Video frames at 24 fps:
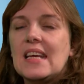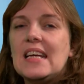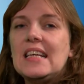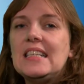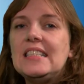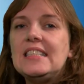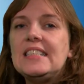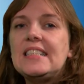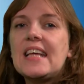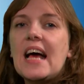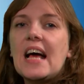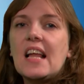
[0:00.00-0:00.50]

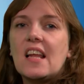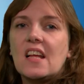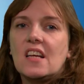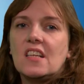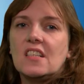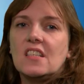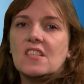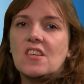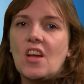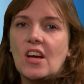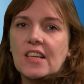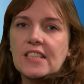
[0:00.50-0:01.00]
In
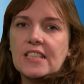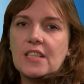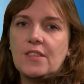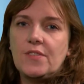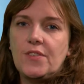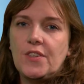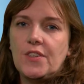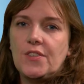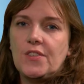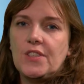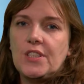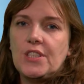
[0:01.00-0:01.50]
Della
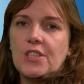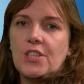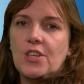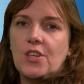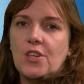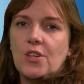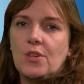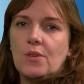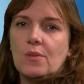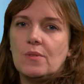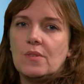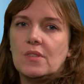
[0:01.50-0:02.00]

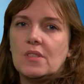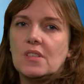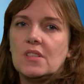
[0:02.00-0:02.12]
1952,